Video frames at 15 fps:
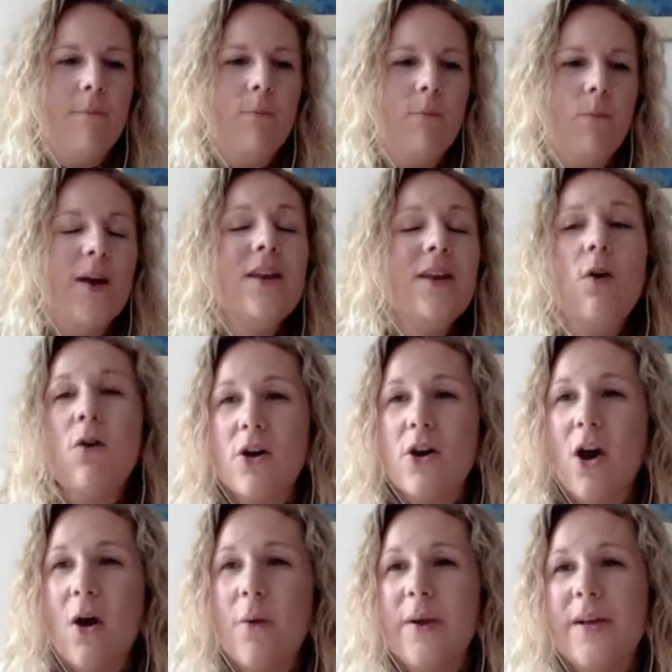we're not
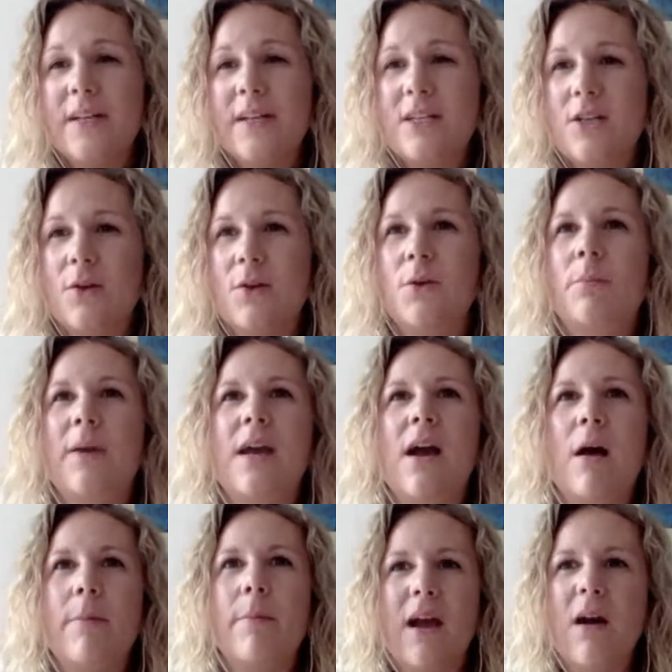going to be
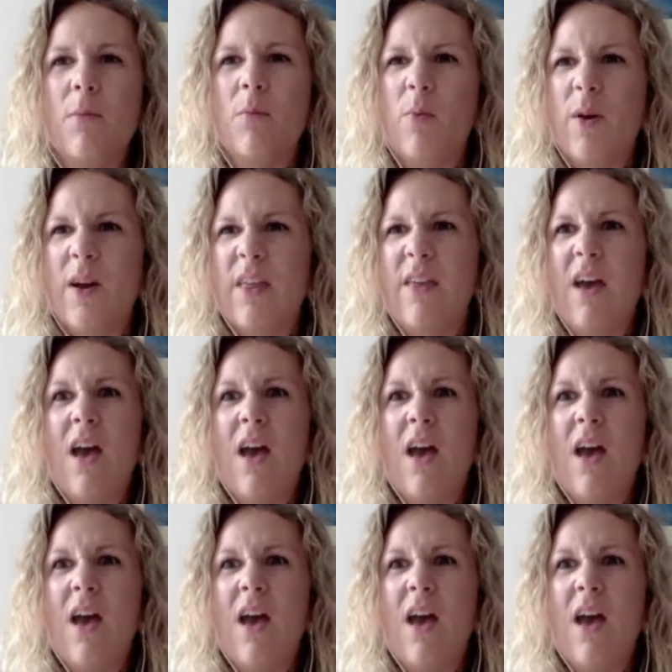coming up with